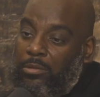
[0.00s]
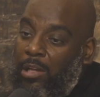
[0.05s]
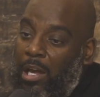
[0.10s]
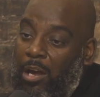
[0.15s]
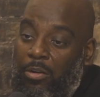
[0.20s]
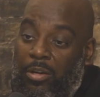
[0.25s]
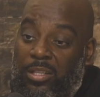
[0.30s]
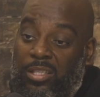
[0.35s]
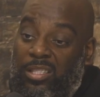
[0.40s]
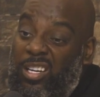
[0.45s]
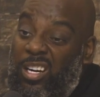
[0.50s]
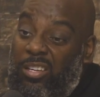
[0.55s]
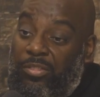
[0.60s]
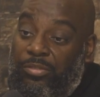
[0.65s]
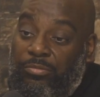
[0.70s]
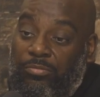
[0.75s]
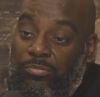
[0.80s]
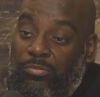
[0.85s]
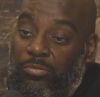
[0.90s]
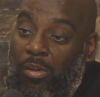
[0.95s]
I don't know, it's
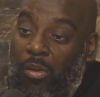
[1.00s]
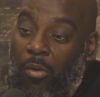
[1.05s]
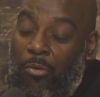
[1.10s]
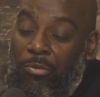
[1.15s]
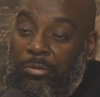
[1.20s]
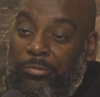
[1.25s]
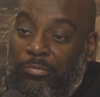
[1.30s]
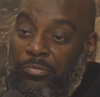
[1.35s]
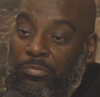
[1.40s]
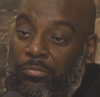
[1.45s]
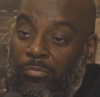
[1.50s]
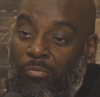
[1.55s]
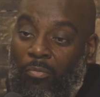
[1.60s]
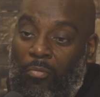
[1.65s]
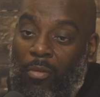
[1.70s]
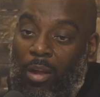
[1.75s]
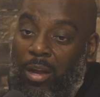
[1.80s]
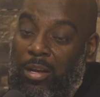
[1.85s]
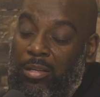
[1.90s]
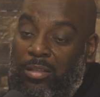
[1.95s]
tough.
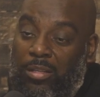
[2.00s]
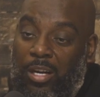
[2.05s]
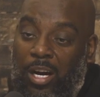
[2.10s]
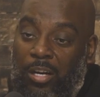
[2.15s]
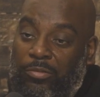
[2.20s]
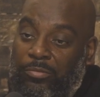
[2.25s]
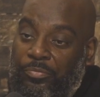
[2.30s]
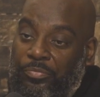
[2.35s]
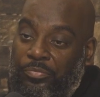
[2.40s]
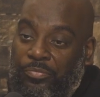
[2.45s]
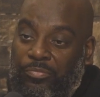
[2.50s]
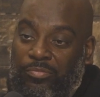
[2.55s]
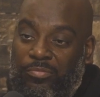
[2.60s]
It's tough.